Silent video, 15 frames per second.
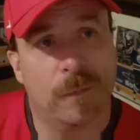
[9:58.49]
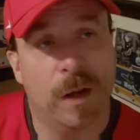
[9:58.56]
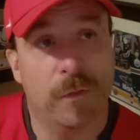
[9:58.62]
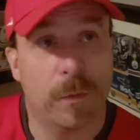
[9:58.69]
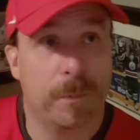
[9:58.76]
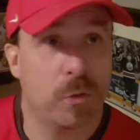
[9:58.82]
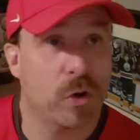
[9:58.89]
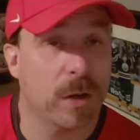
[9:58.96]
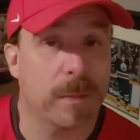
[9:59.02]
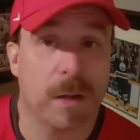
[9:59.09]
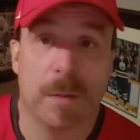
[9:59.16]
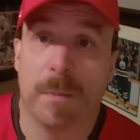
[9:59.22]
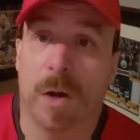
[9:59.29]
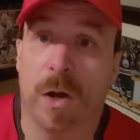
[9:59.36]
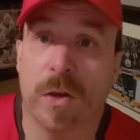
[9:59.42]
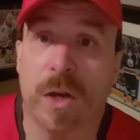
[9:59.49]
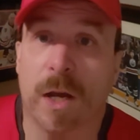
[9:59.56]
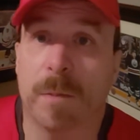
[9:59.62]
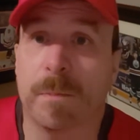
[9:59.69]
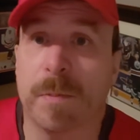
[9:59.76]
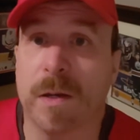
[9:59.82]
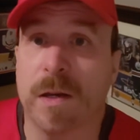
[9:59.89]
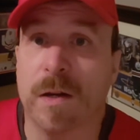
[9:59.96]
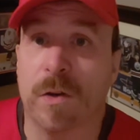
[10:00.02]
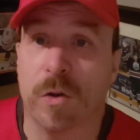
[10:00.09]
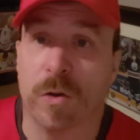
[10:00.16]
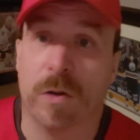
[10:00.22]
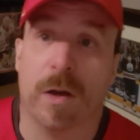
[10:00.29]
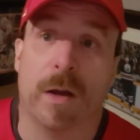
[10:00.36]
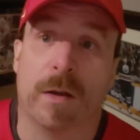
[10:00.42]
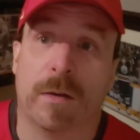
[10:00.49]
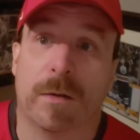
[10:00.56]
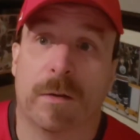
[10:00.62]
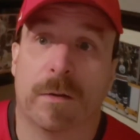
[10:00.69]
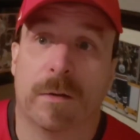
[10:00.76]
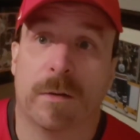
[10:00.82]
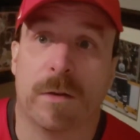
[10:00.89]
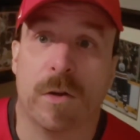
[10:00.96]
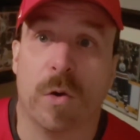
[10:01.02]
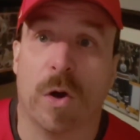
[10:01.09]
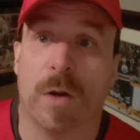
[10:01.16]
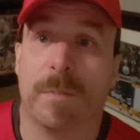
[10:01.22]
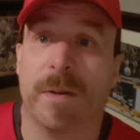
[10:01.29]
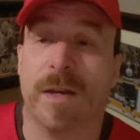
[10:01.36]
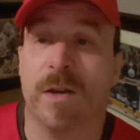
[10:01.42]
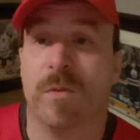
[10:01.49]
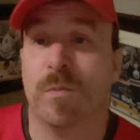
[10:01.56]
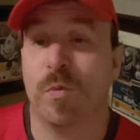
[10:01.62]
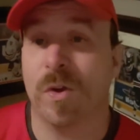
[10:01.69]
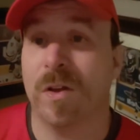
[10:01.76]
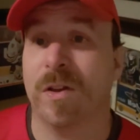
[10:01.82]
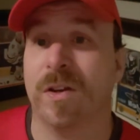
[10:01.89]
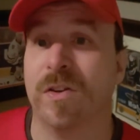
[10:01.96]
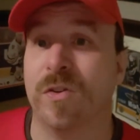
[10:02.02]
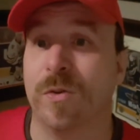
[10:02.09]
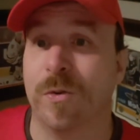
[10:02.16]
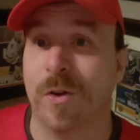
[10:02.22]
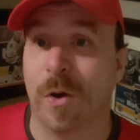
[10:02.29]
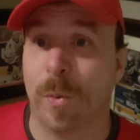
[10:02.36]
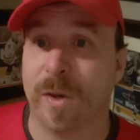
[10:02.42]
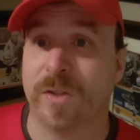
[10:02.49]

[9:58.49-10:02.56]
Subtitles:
of a premium on not being a good guy. You know, on being willing to go